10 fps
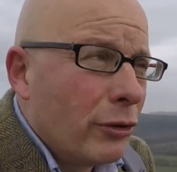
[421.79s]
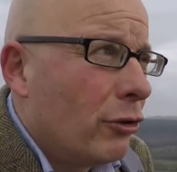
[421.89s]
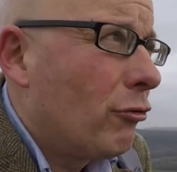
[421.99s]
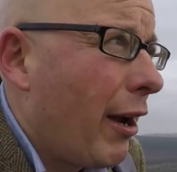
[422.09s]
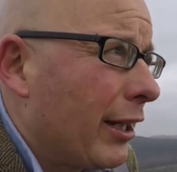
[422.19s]

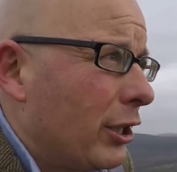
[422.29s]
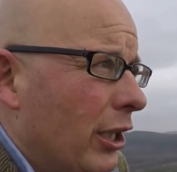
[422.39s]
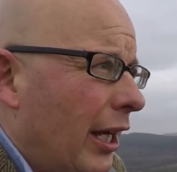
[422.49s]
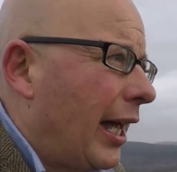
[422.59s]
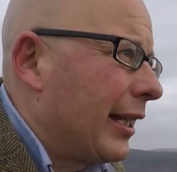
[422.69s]
stretch,
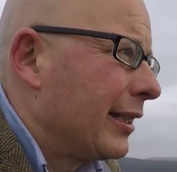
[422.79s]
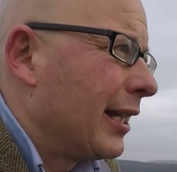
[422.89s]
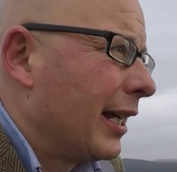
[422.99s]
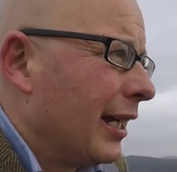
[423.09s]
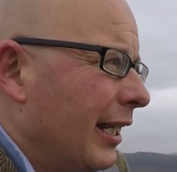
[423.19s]
and
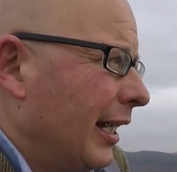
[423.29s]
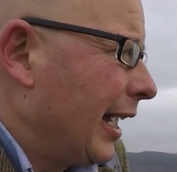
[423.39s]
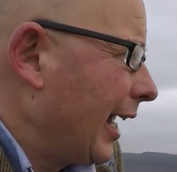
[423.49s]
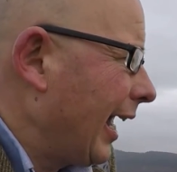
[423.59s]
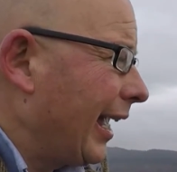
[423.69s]

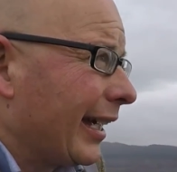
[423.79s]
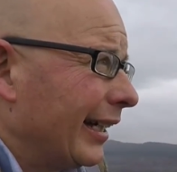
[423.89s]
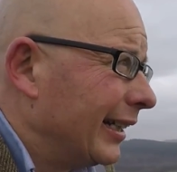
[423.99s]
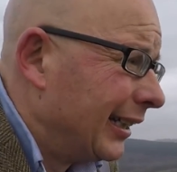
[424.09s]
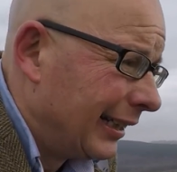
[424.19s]
here